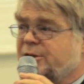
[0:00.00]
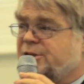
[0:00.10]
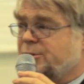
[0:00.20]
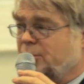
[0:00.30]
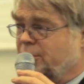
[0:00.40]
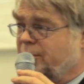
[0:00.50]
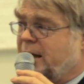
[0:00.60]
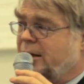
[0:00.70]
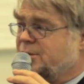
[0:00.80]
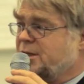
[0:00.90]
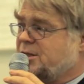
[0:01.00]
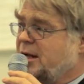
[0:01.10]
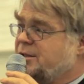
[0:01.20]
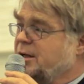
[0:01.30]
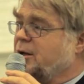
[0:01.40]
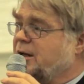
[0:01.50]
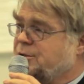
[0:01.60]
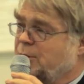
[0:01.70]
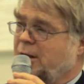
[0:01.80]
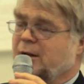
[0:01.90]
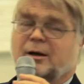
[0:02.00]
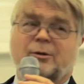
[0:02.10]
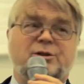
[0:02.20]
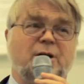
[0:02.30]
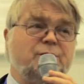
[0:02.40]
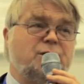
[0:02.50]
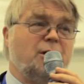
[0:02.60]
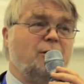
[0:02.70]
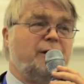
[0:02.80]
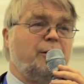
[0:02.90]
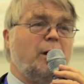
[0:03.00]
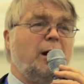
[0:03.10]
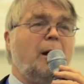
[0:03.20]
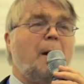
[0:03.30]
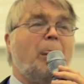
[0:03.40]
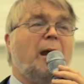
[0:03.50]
which is one of the council estates in Kitwe, which I used to know very well.